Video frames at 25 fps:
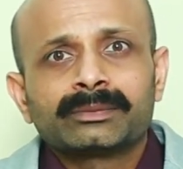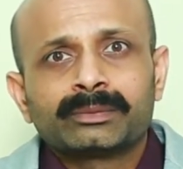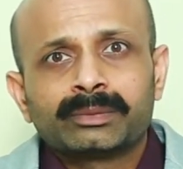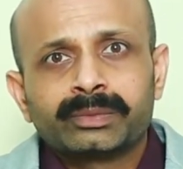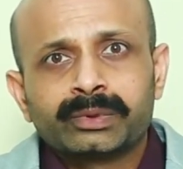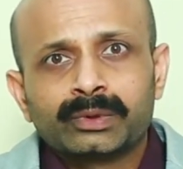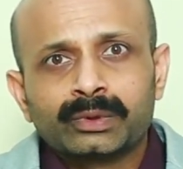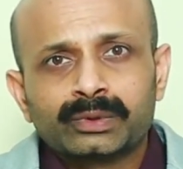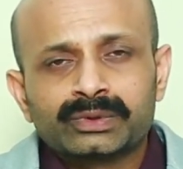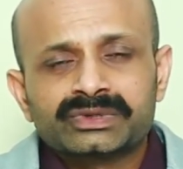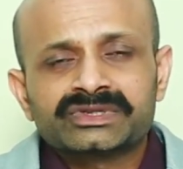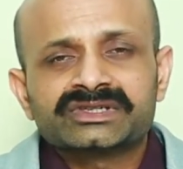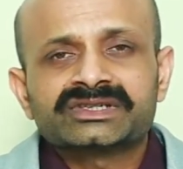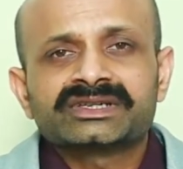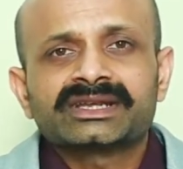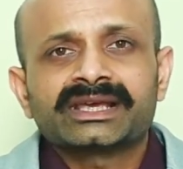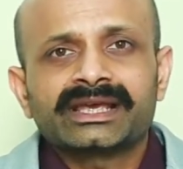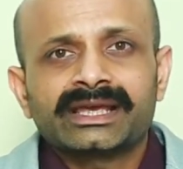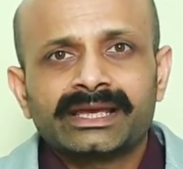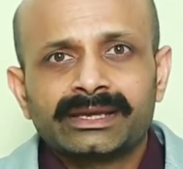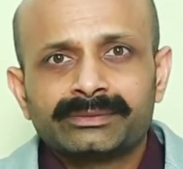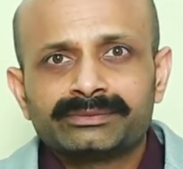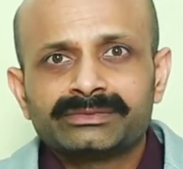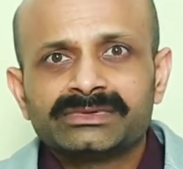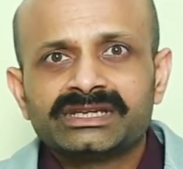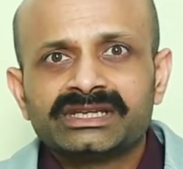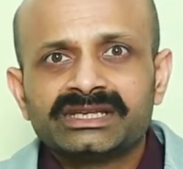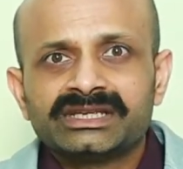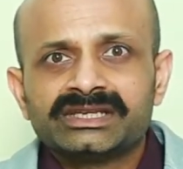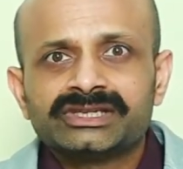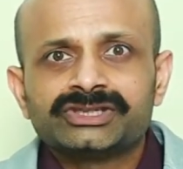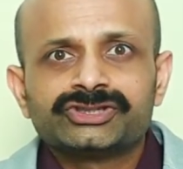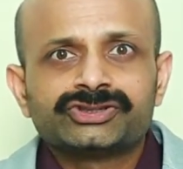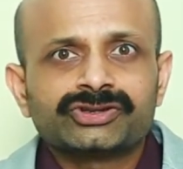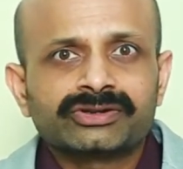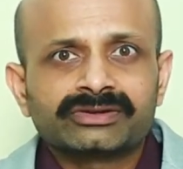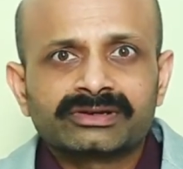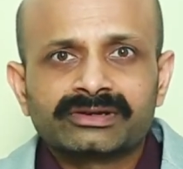post
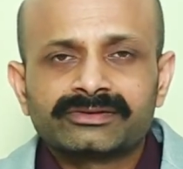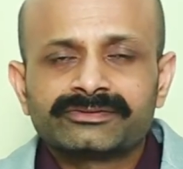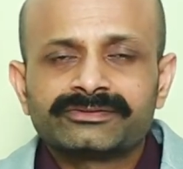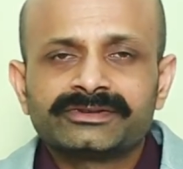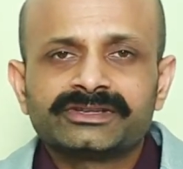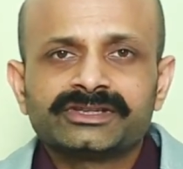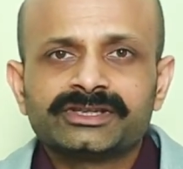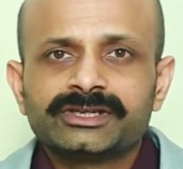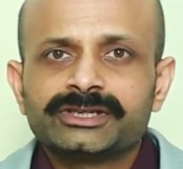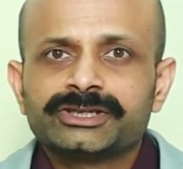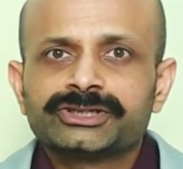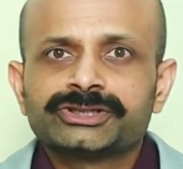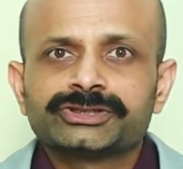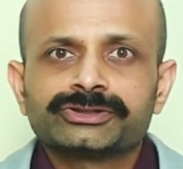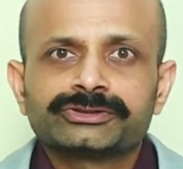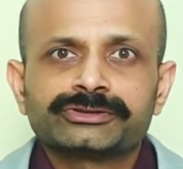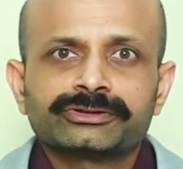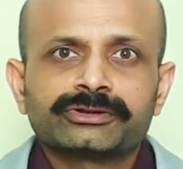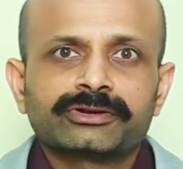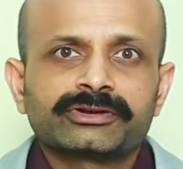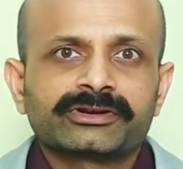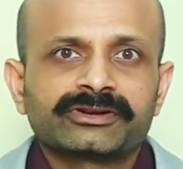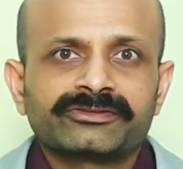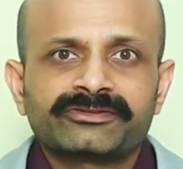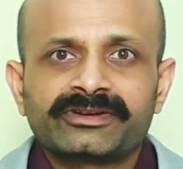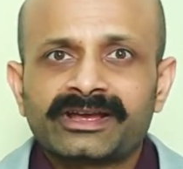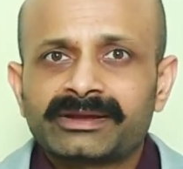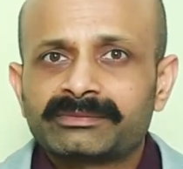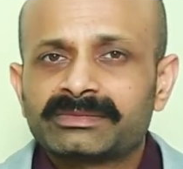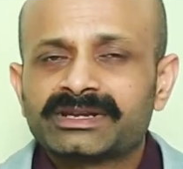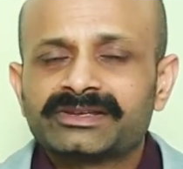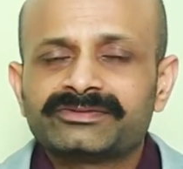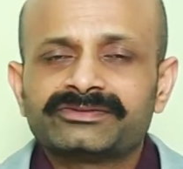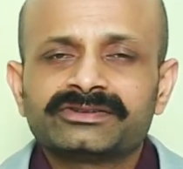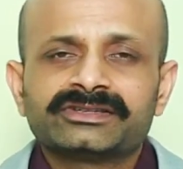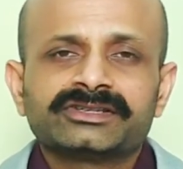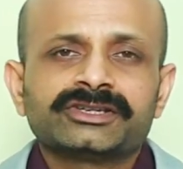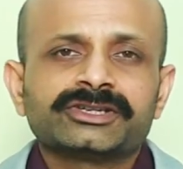MD general physician or a family
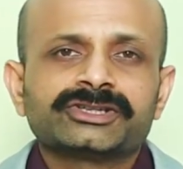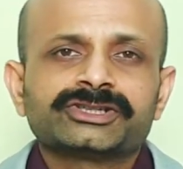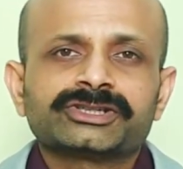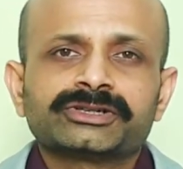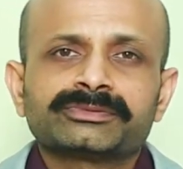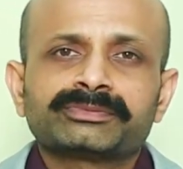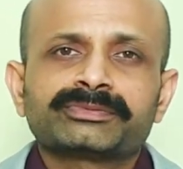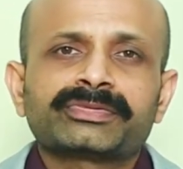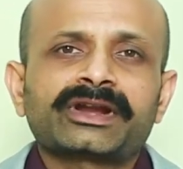physician